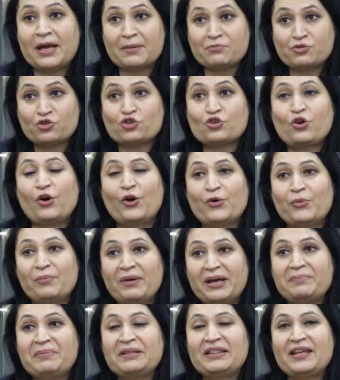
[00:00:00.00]
I'm sure, who
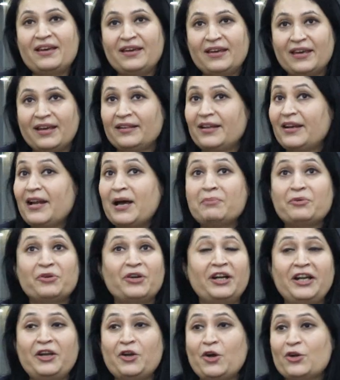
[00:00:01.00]
might be thinking that I'm
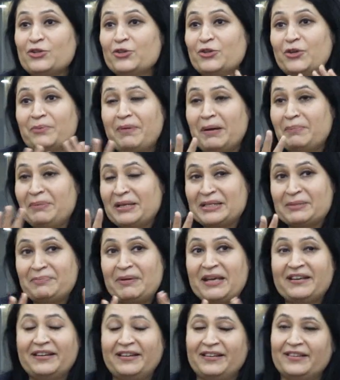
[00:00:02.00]
really not a good public
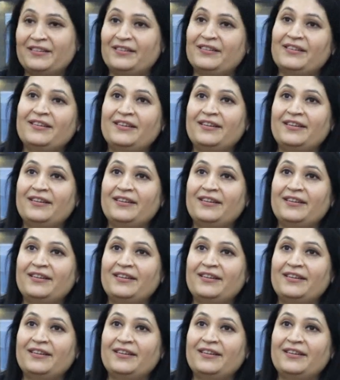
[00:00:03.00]
speaker.